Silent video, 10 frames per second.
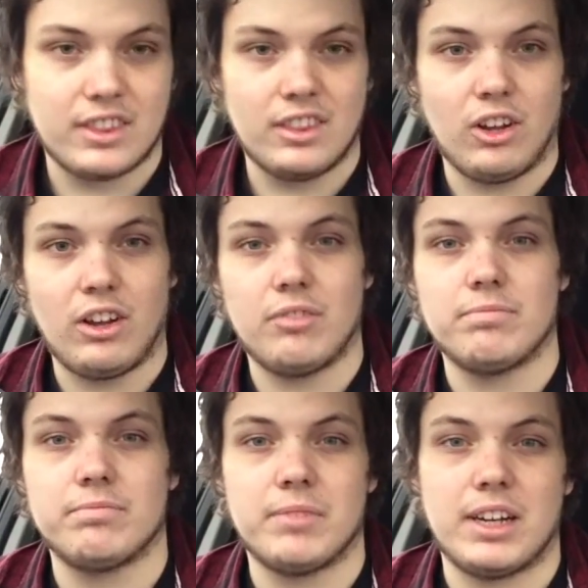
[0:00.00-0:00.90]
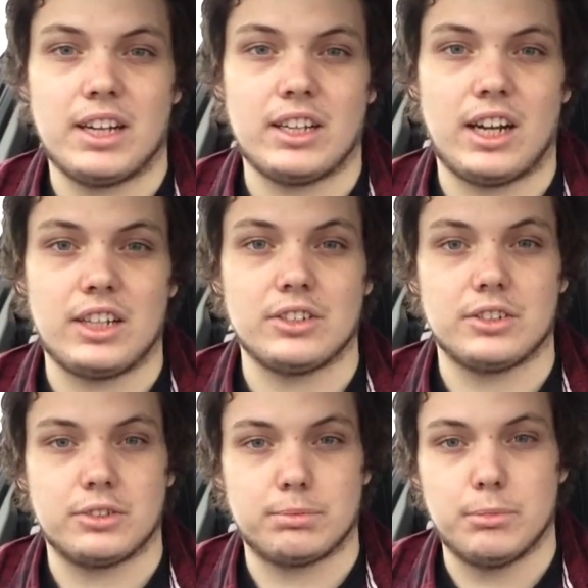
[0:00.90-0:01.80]
I'll
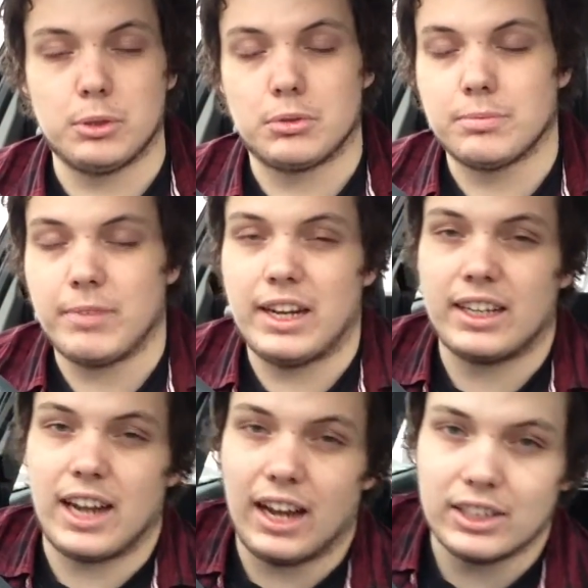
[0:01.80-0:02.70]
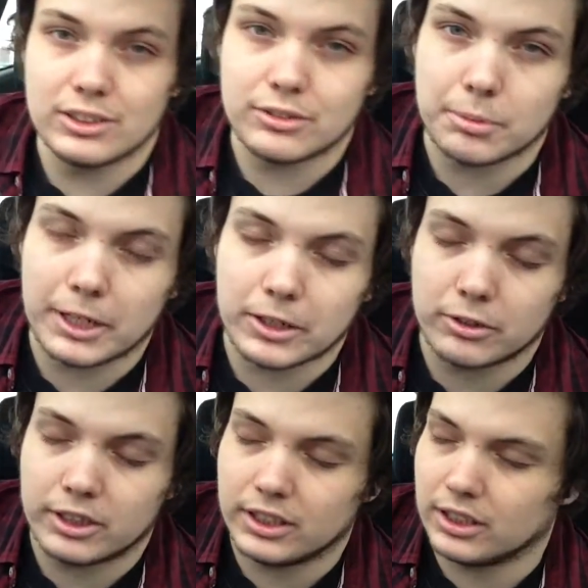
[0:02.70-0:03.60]
smoke any kind of tobacco
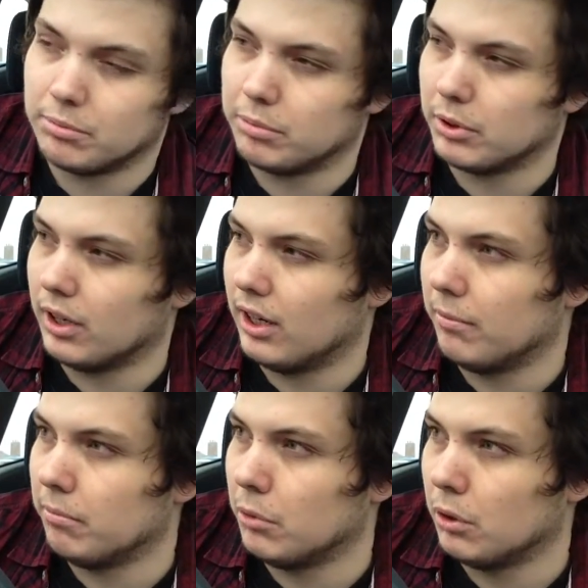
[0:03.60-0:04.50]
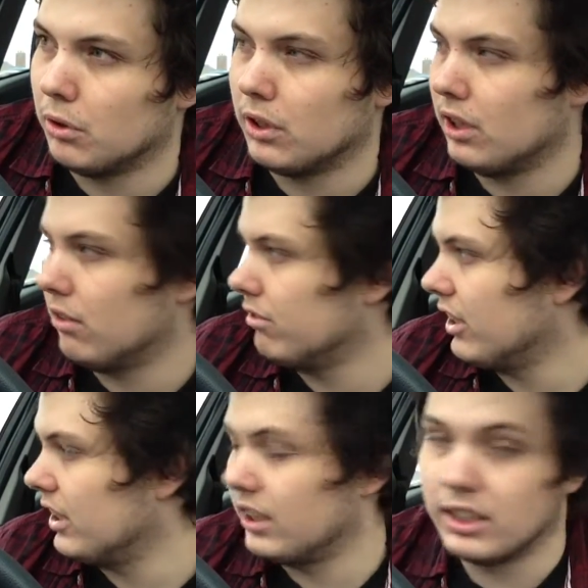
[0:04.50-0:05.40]
really, but I'm more of
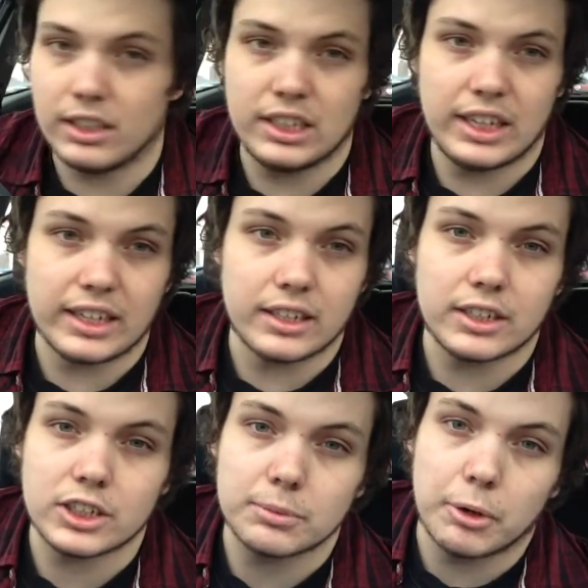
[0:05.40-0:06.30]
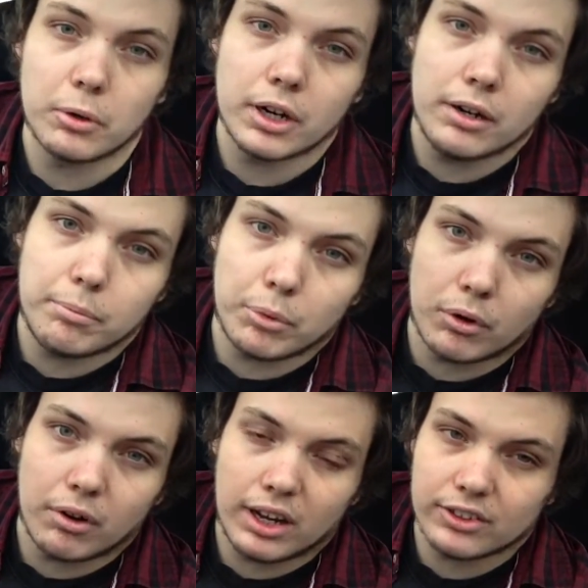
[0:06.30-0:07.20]
a English smoker,
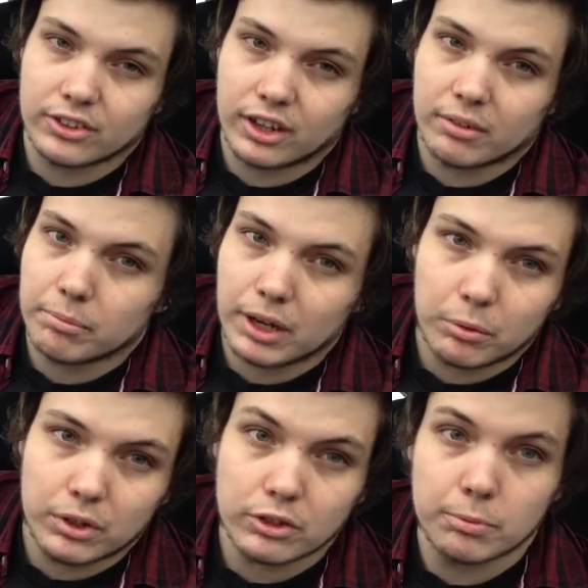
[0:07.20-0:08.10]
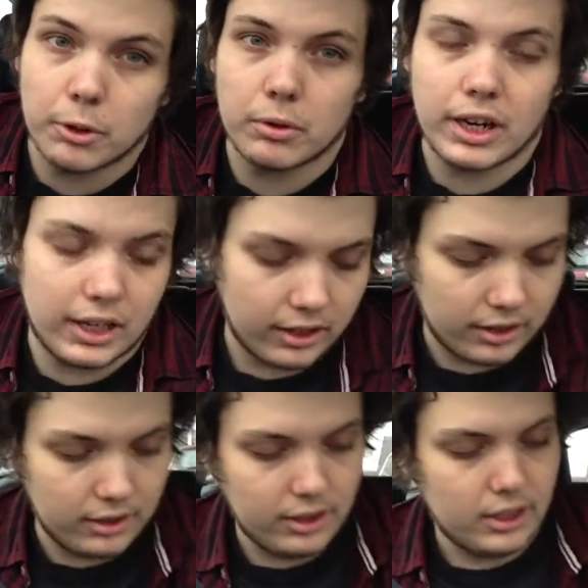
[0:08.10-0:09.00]
but as I say, I will smoke
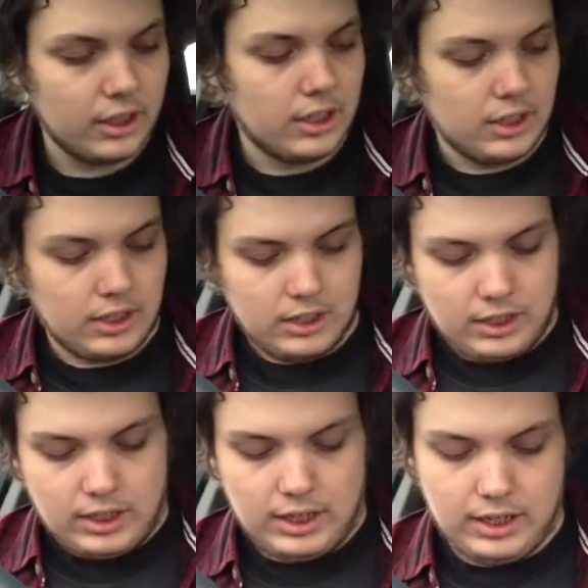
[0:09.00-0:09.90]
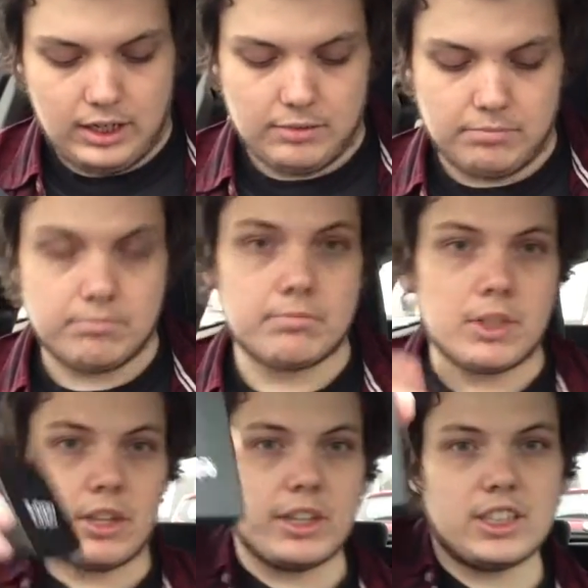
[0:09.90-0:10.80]
anything.
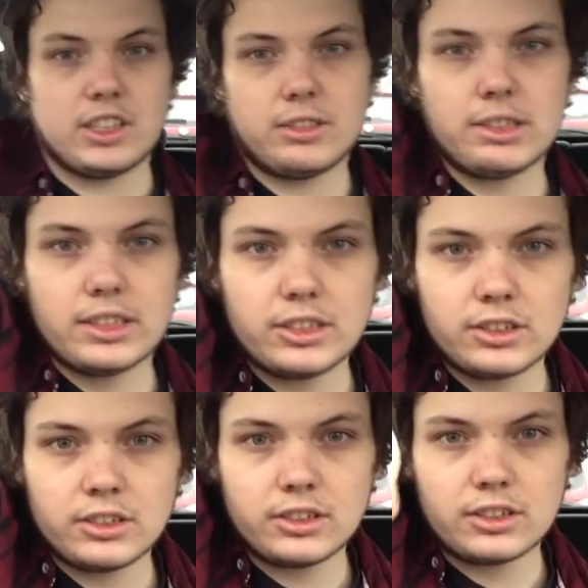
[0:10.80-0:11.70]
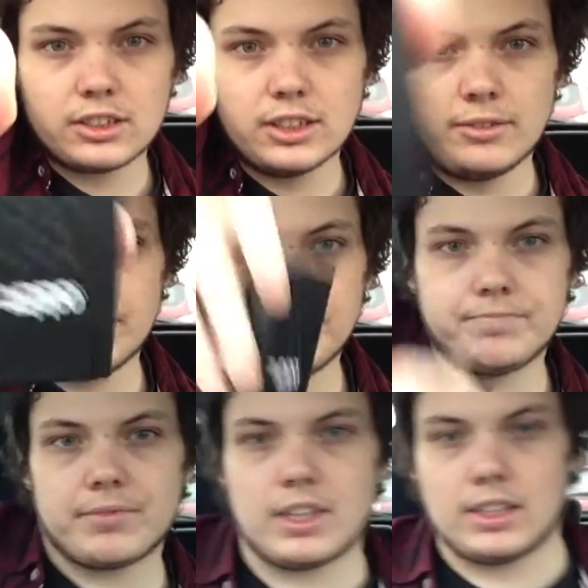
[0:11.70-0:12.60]
Got this little sucker,
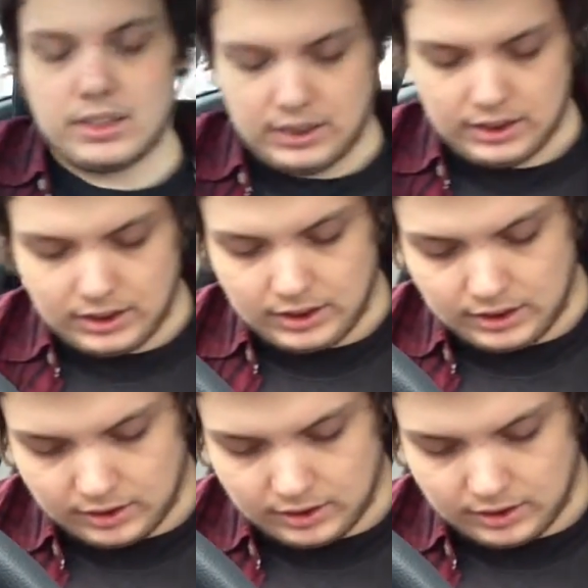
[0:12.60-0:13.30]
a